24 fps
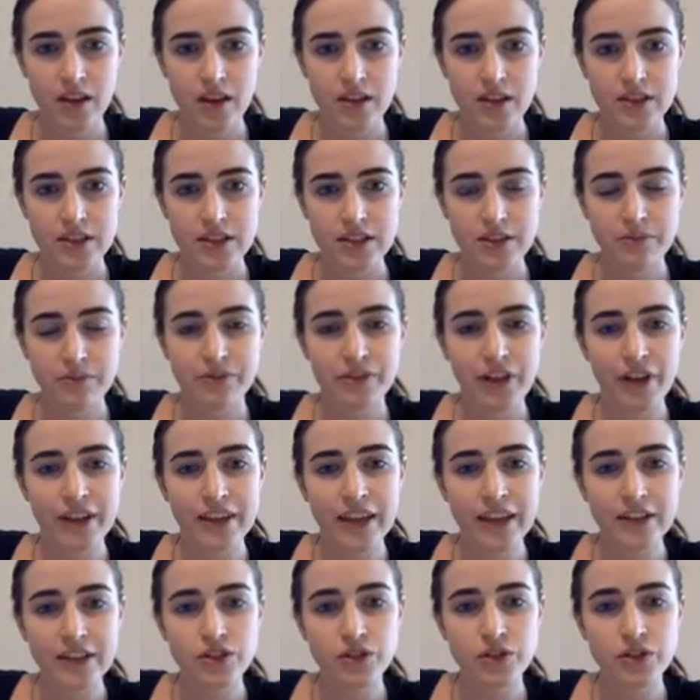So simplifying
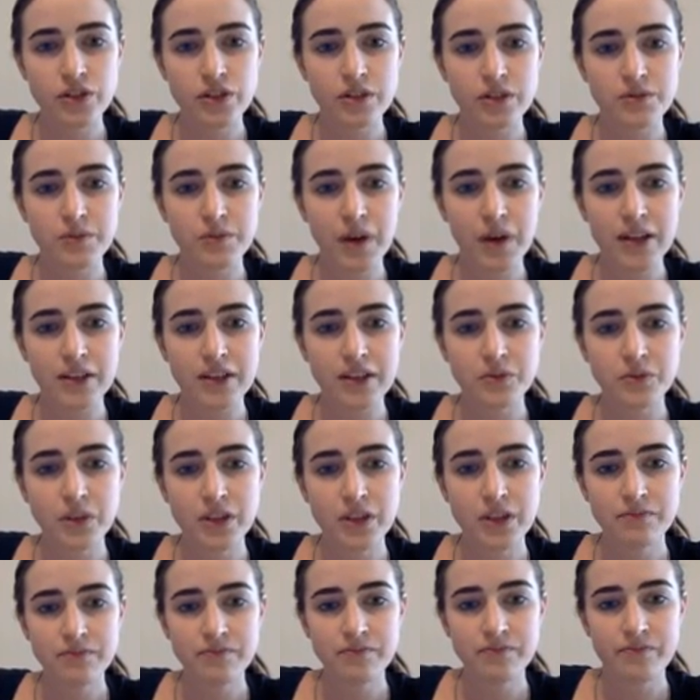that, 2 times minus
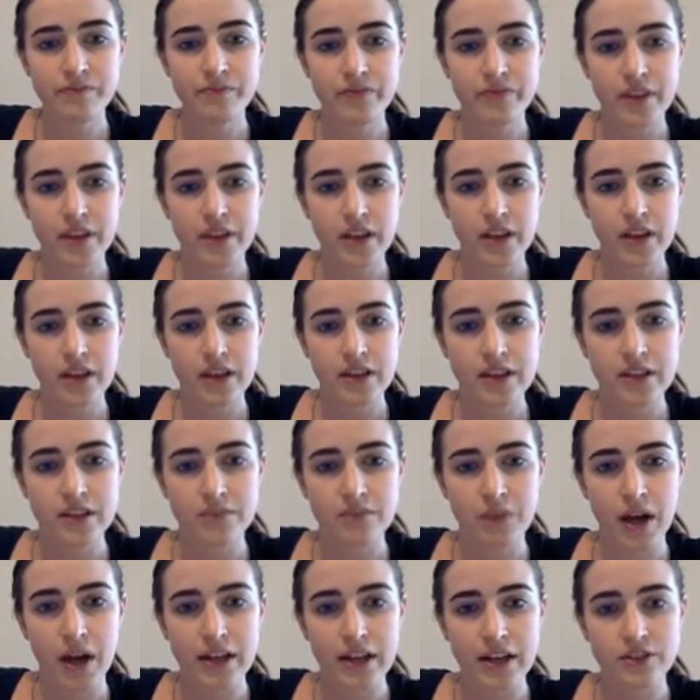1 is
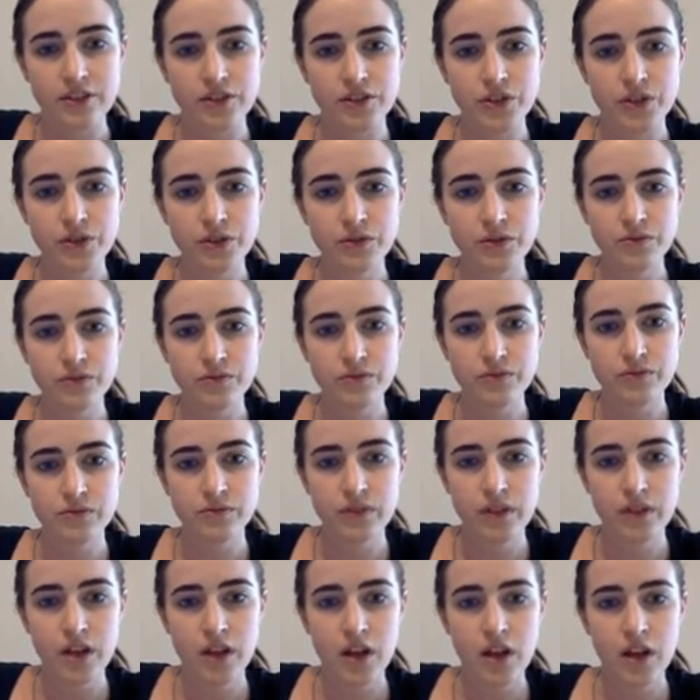minus 2.
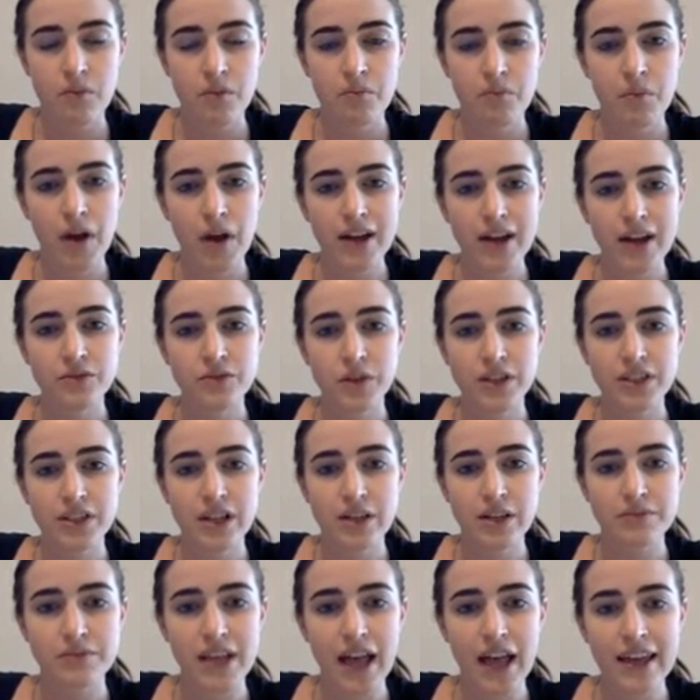Minus 1
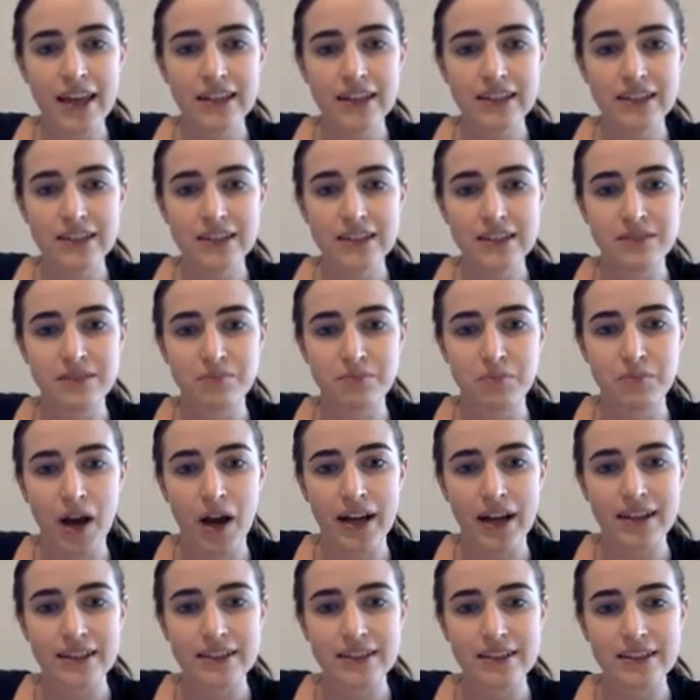times 8 is
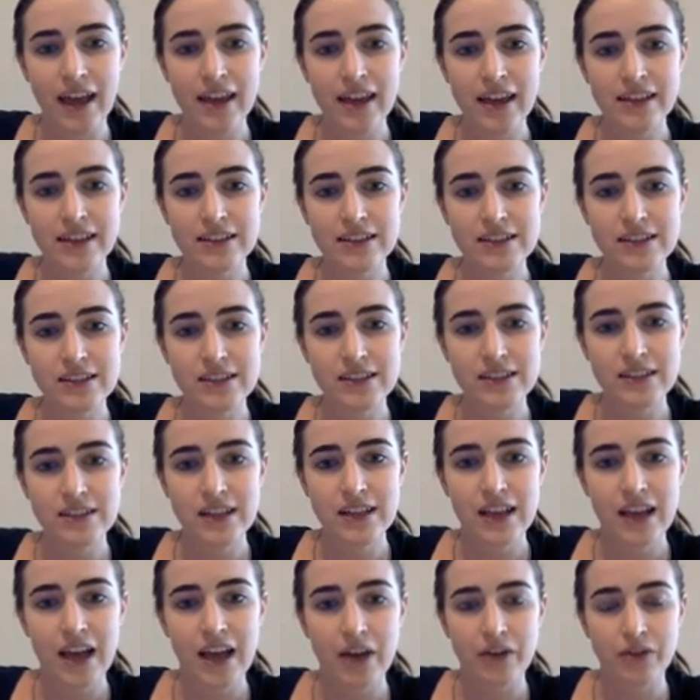minus 8.
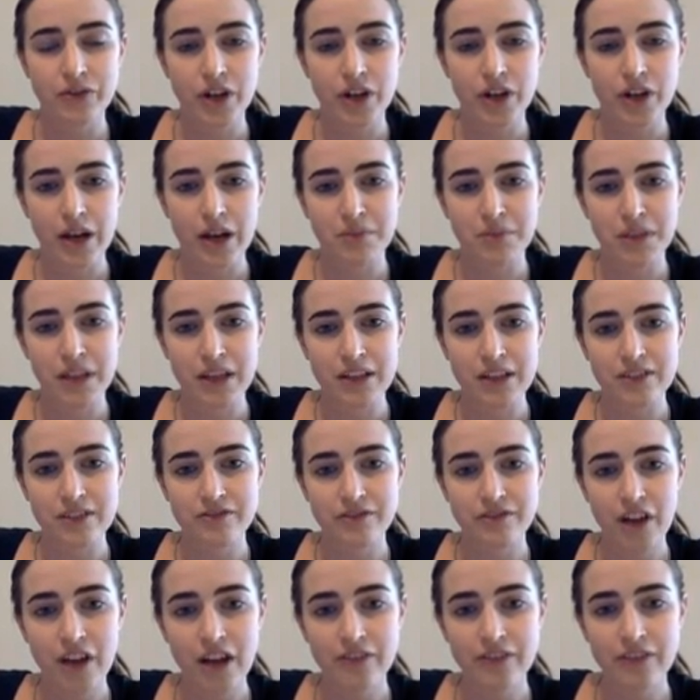And we've got our plus
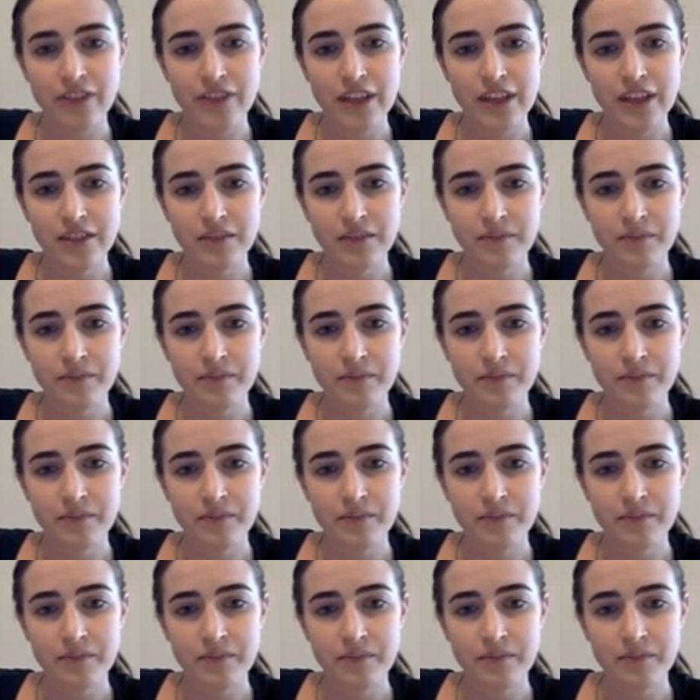5 there.